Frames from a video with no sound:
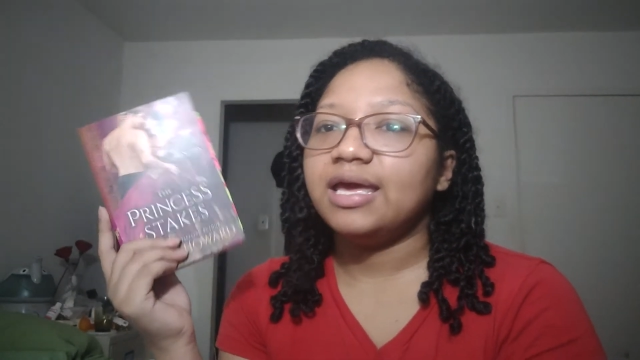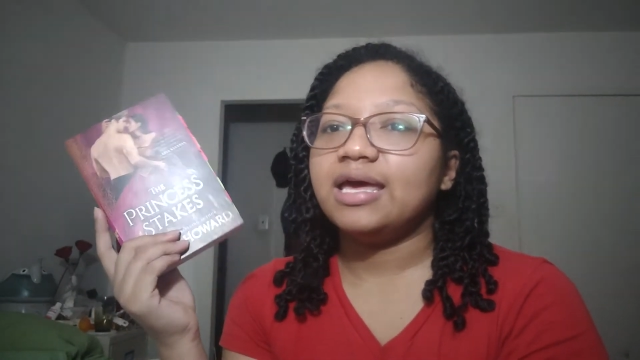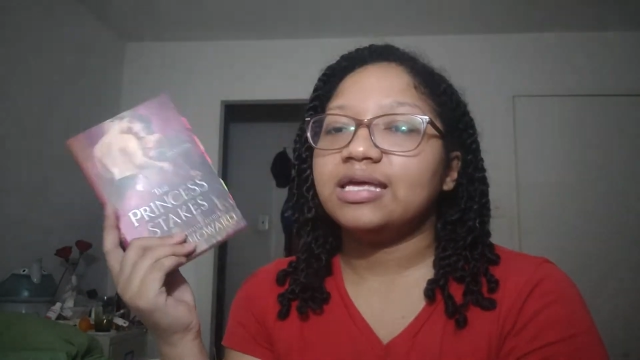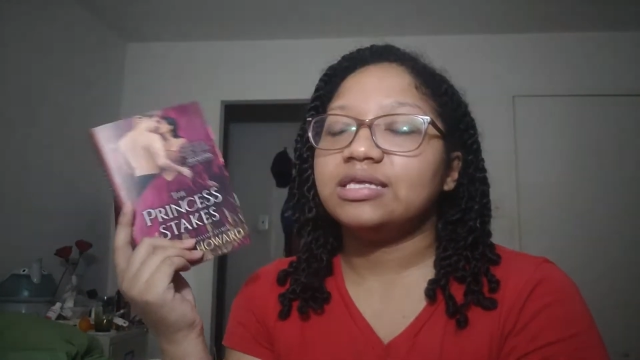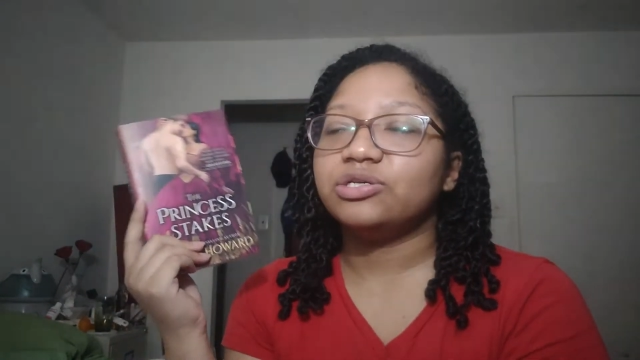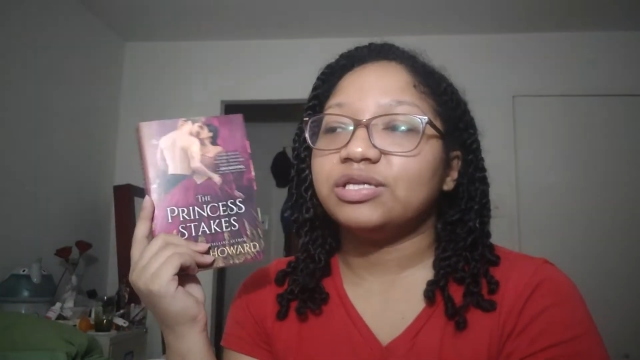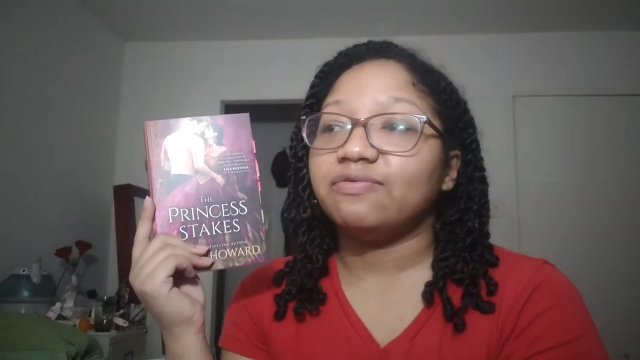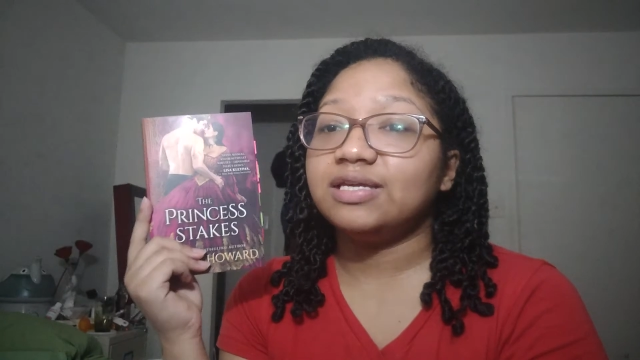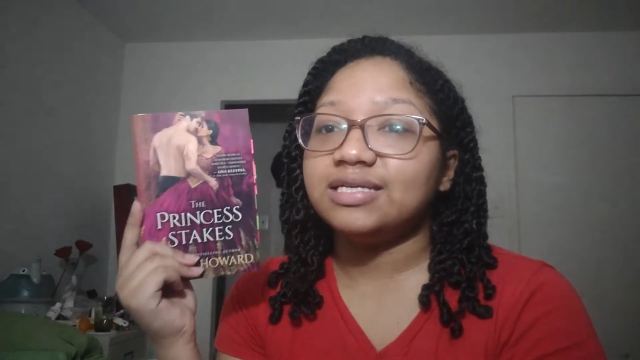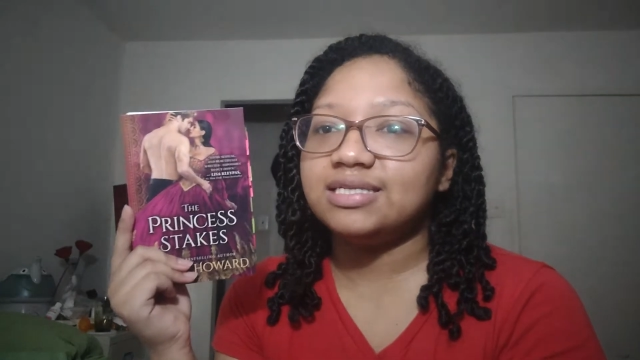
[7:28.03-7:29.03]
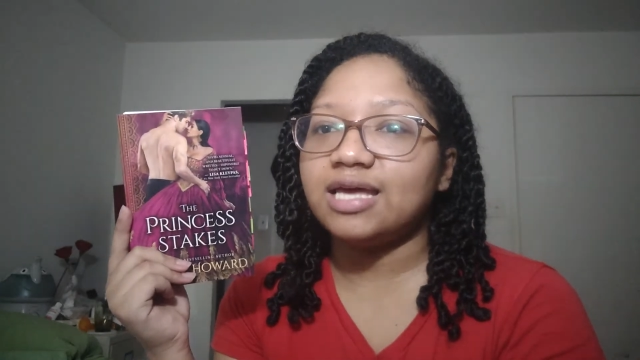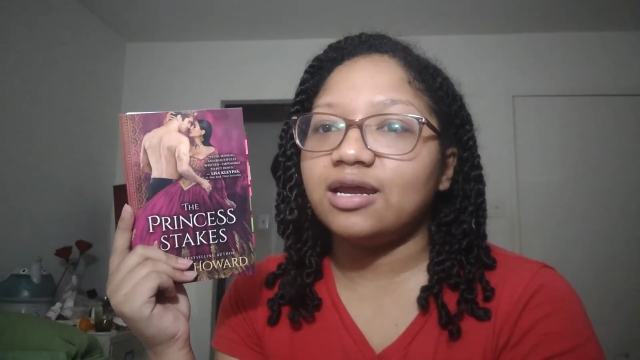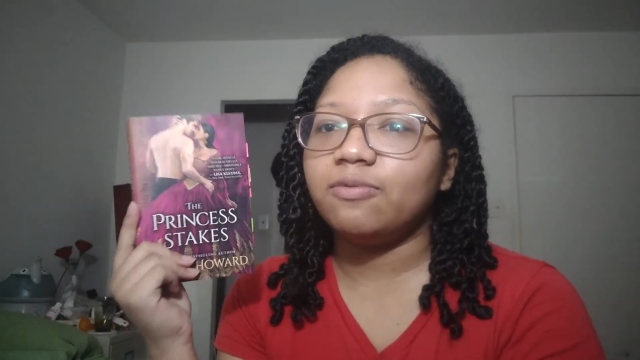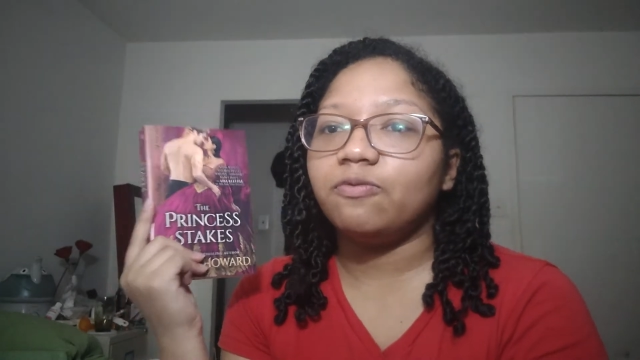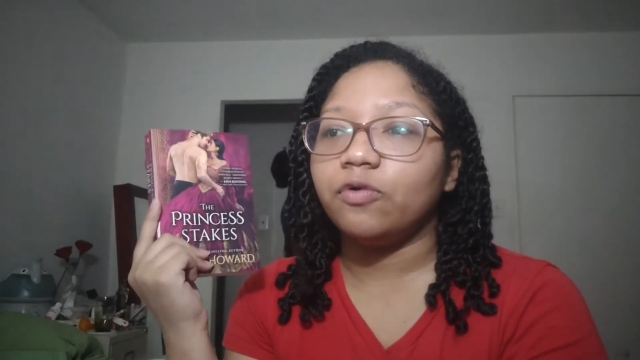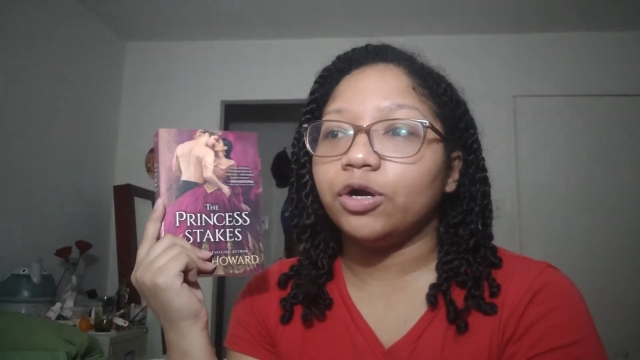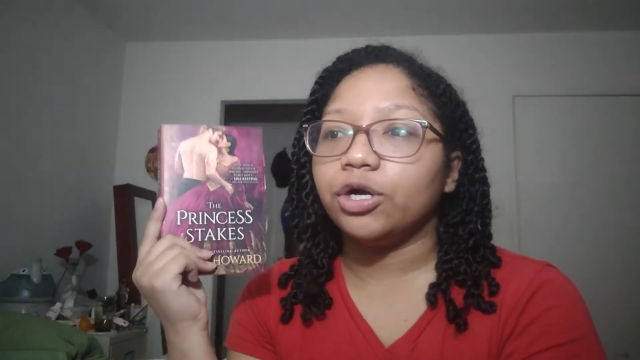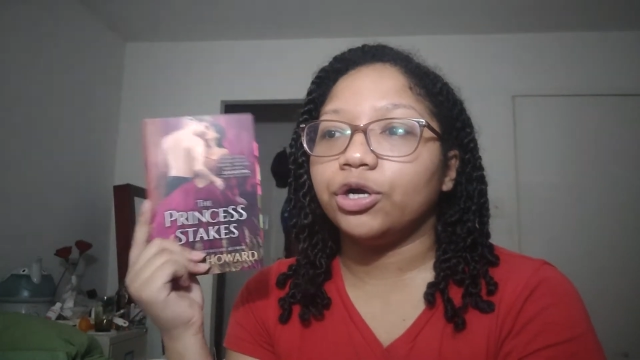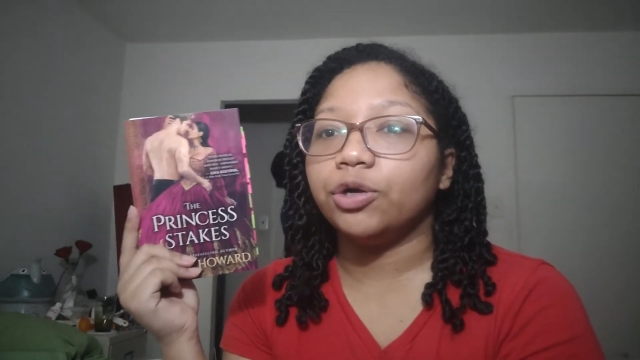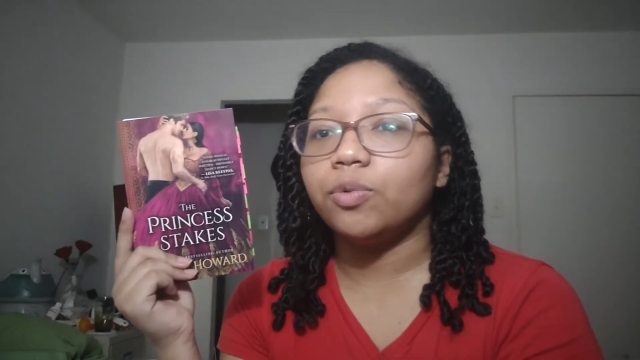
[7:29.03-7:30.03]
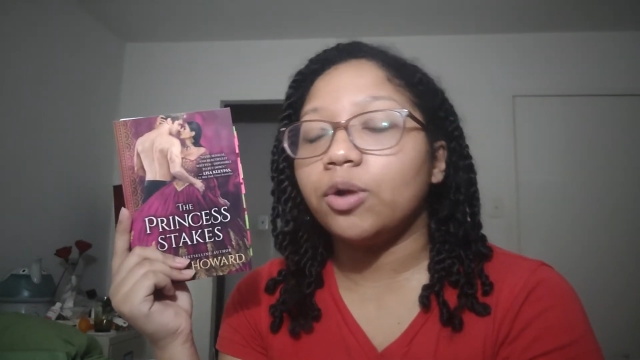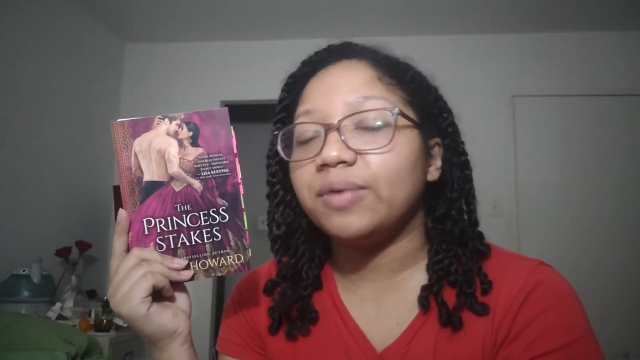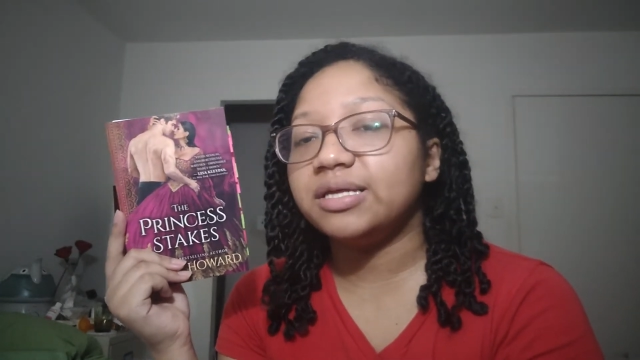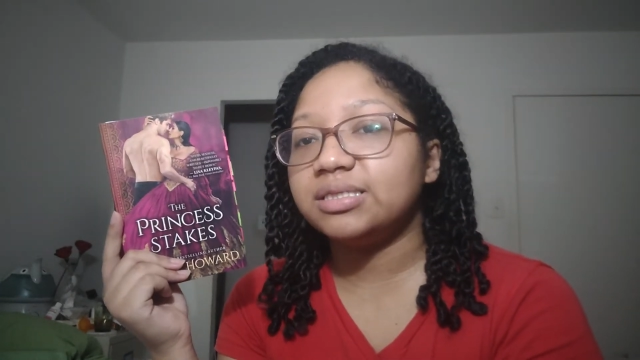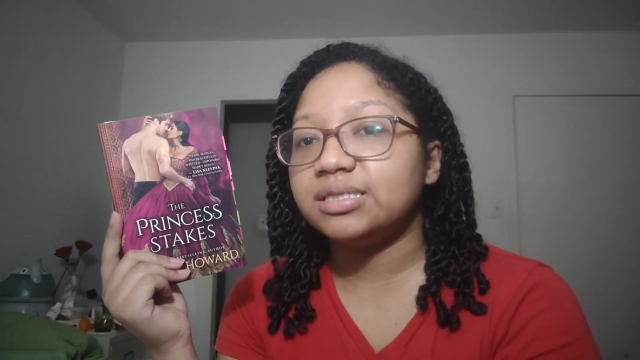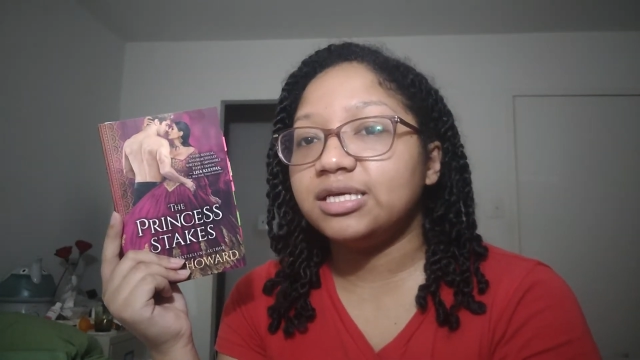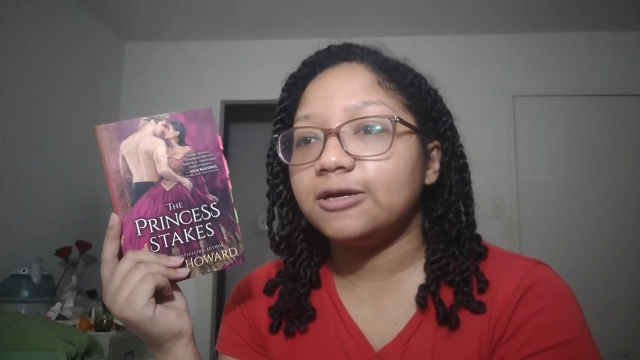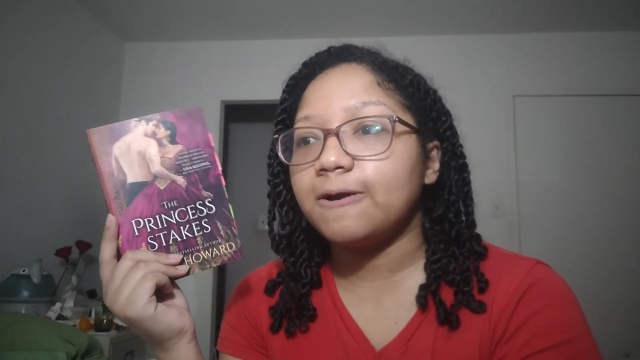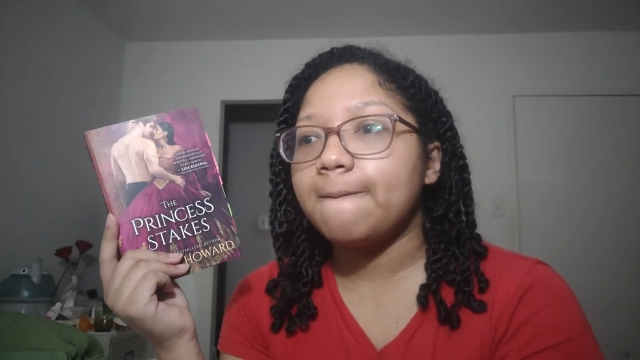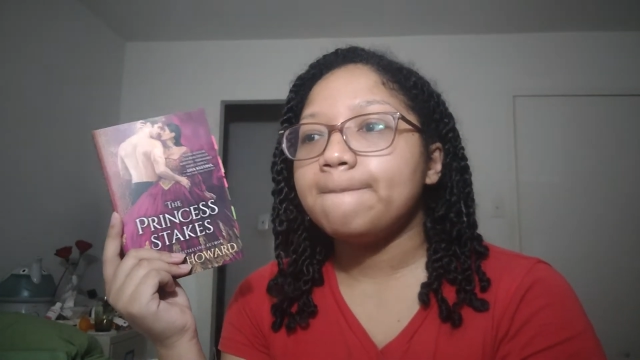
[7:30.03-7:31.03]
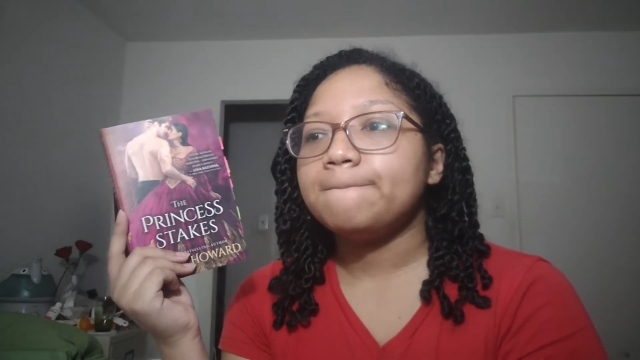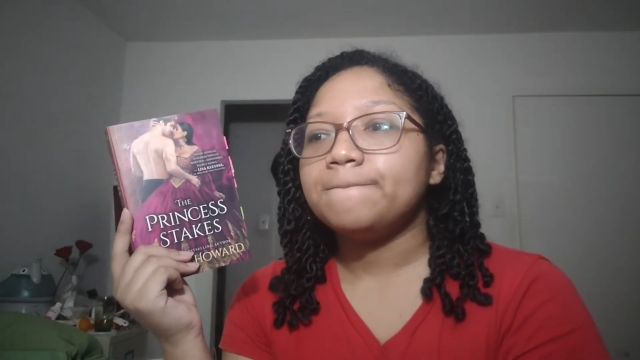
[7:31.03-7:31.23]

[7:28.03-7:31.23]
and there's definitely a setup for her romance in here.